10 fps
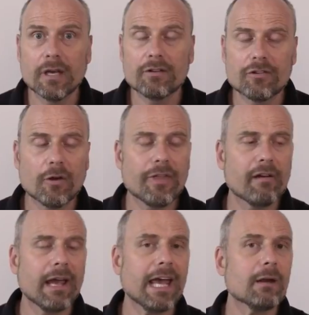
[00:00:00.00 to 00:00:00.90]
And so
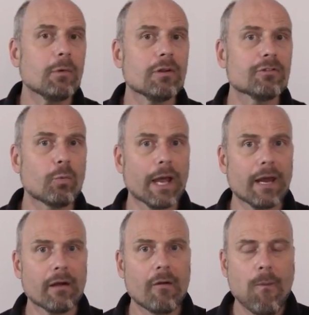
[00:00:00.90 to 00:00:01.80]
there are animals
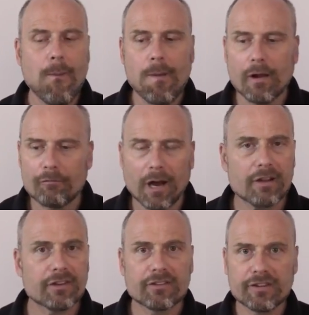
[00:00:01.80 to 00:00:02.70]
where
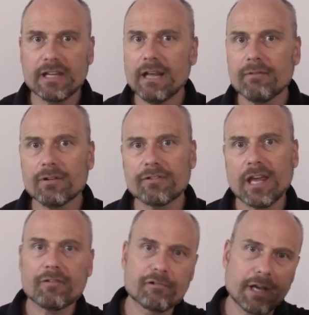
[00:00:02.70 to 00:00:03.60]
rising sea levels
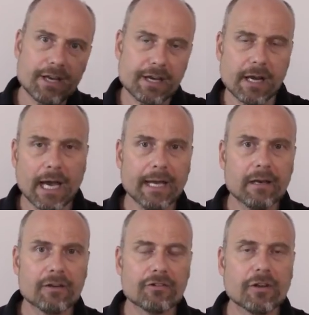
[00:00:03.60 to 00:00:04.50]
have created an
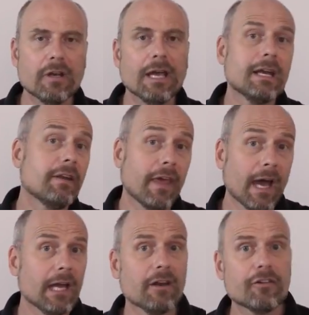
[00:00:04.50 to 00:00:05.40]
island, and in the
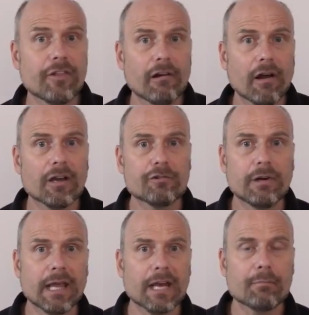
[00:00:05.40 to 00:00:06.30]
island there aren't
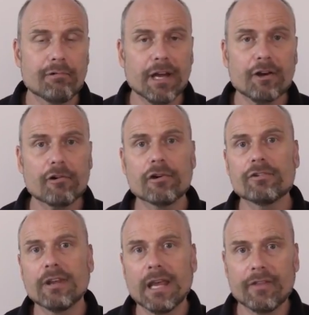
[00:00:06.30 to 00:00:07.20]
really any
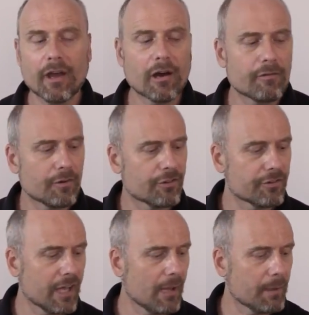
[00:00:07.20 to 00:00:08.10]
predators, and the R
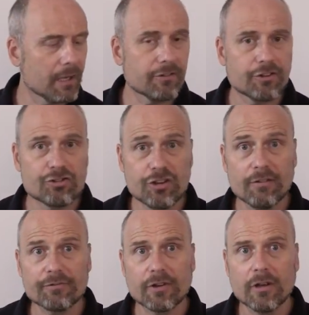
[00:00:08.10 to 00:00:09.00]
versus K begins to
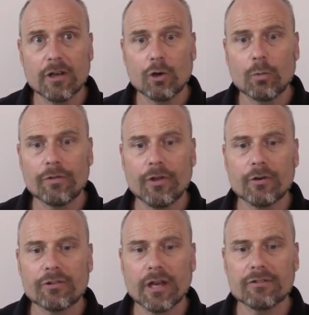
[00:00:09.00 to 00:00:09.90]
shift with
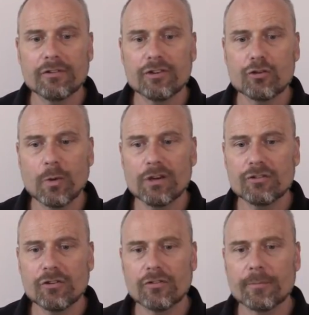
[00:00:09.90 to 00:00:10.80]
those kinds of
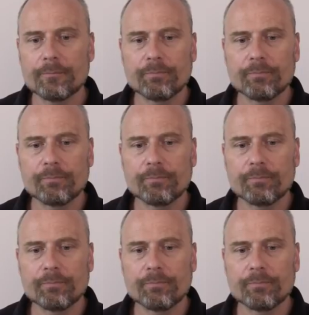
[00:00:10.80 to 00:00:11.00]
situations.